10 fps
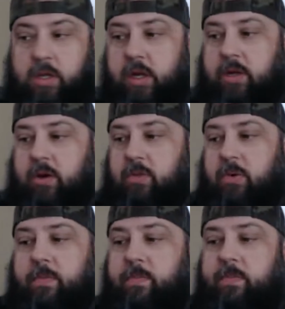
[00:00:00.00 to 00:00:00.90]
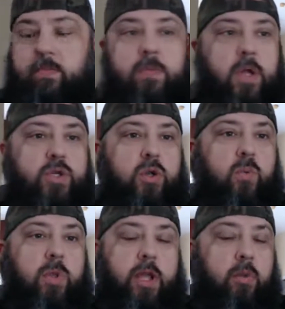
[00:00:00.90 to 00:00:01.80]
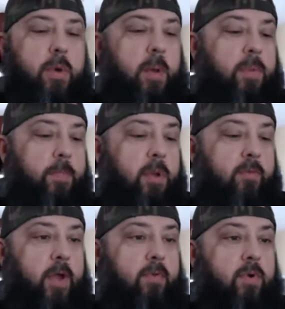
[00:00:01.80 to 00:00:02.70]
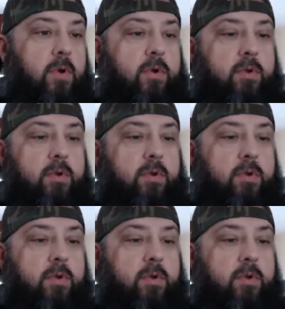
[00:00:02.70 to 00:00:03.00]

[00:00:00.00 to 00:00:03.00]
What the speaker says: I'm not sure when that'll pop up, if ever.